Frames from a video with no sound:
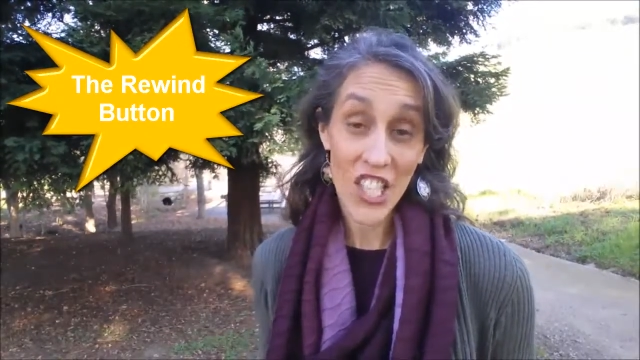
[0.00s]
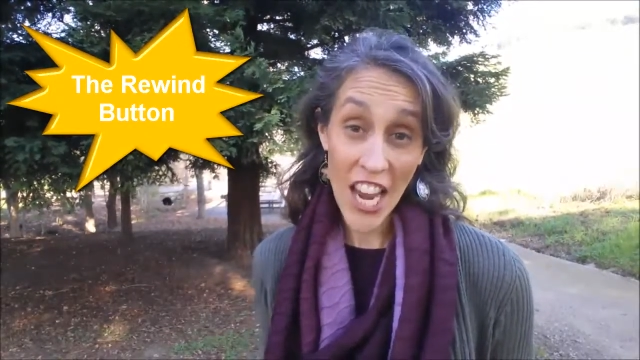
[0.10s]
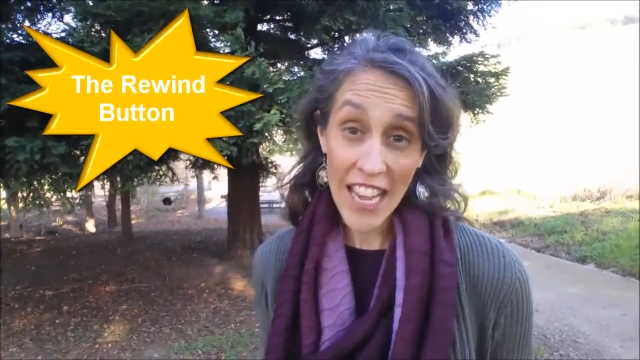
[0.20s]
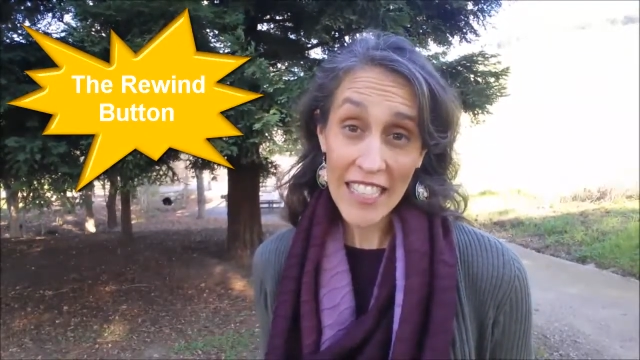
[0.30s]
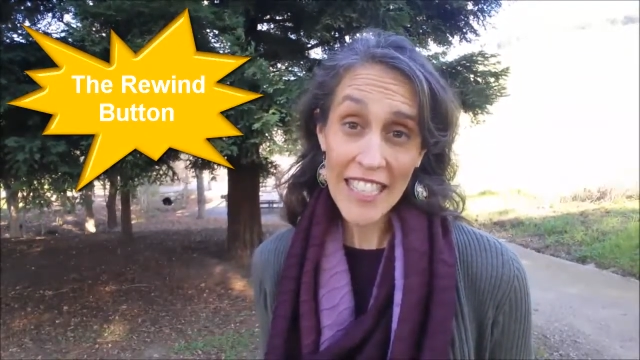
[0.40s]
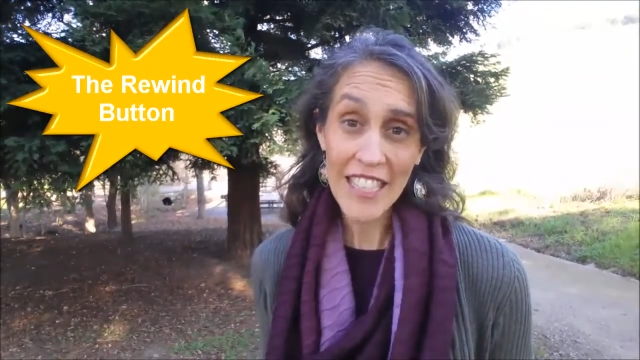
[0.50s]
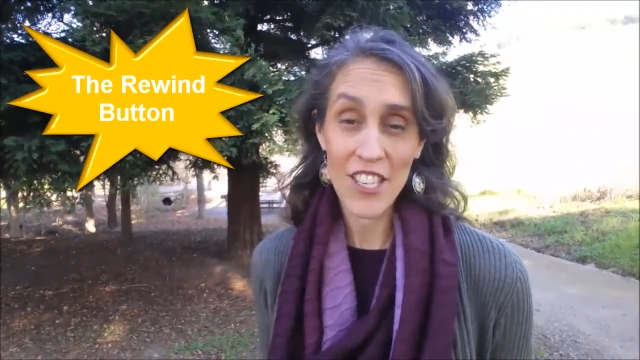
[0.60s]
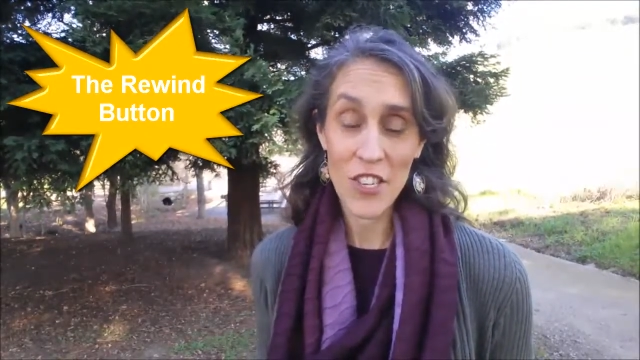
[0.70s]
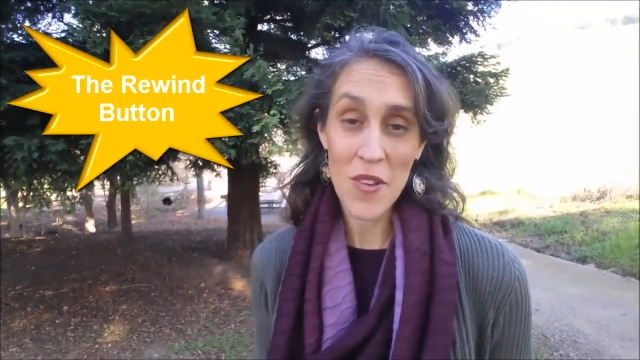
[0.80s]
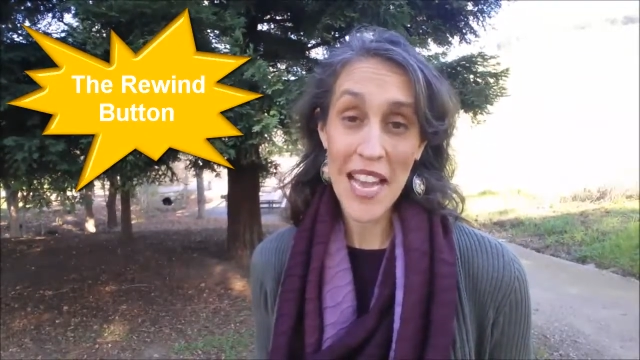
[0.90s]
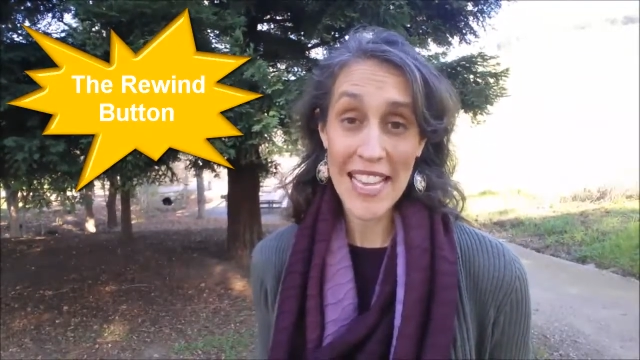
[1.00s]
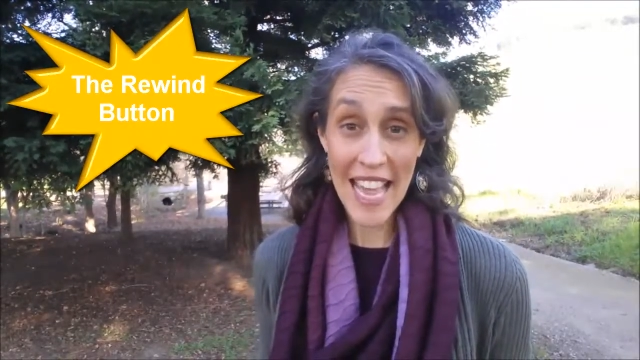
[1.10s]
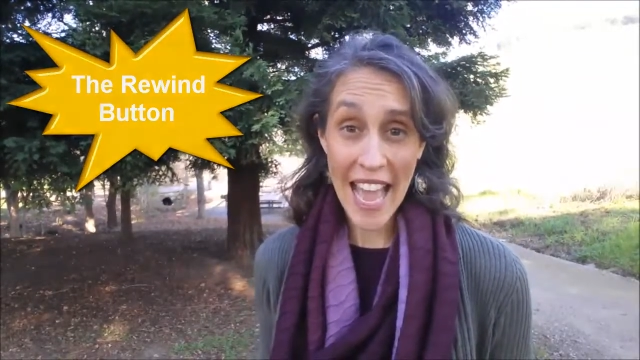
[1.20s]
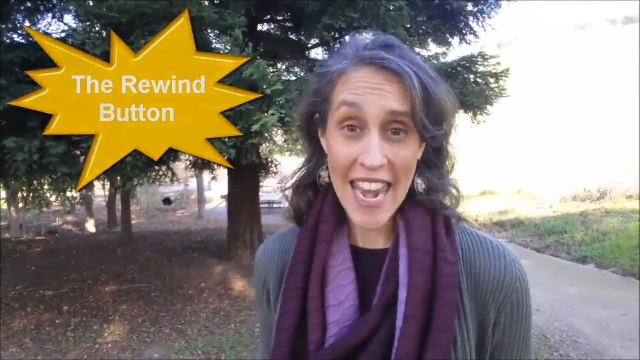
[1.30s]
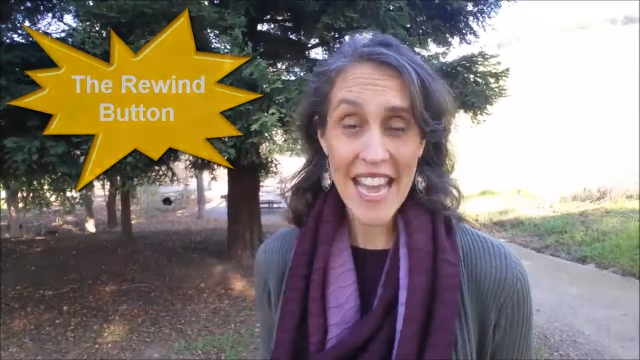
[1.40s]
a chance to do it
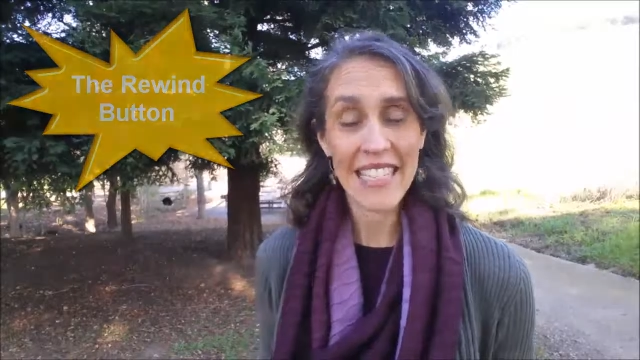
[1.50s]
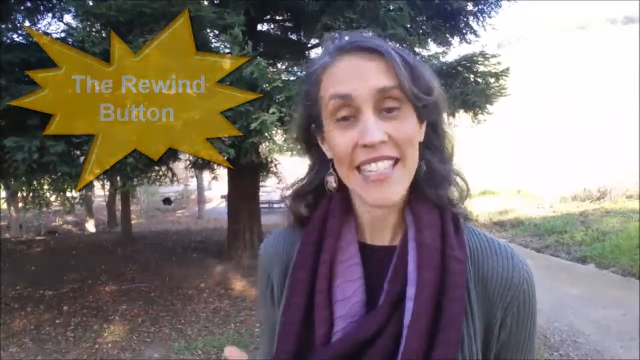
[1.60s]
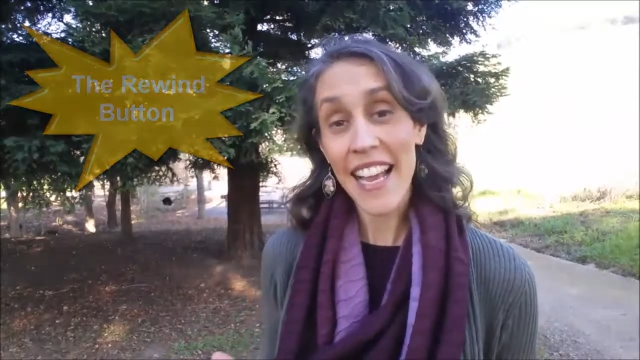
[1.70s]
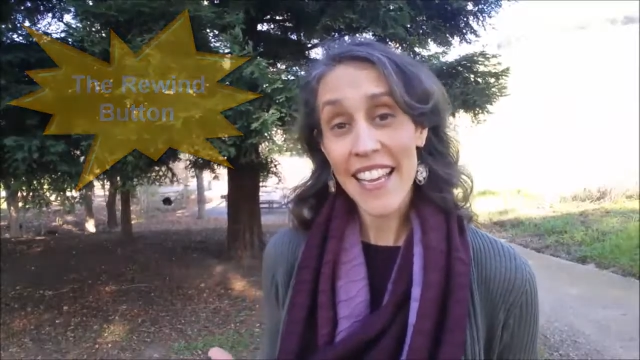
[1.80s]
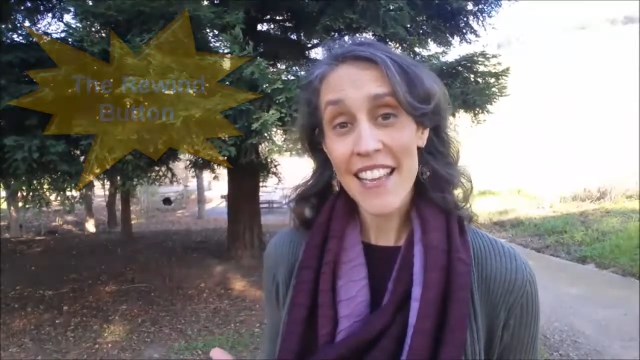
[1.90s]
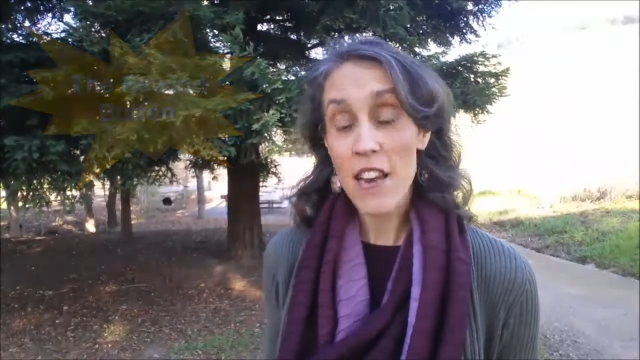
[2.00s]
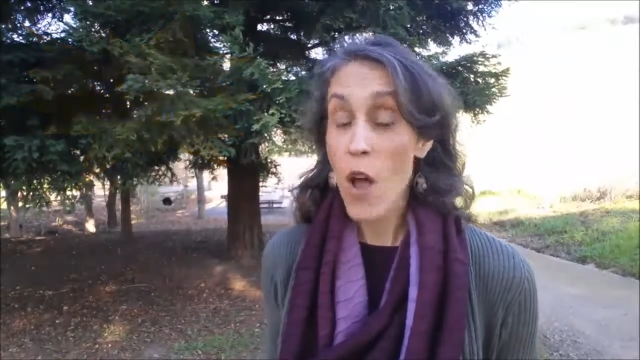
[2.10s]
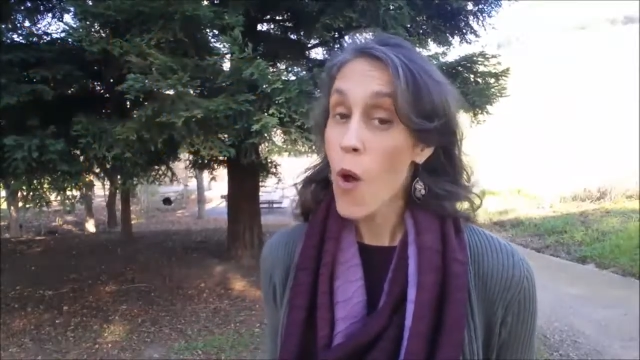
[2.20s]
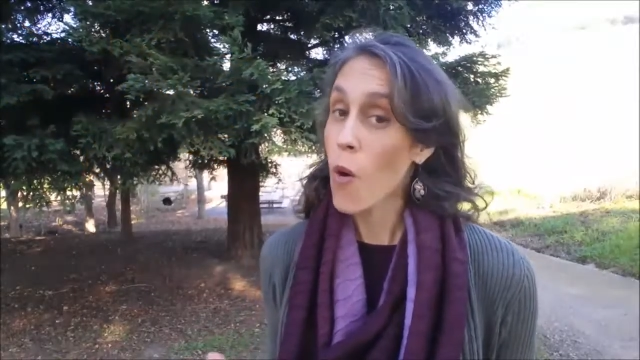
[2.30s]
again a second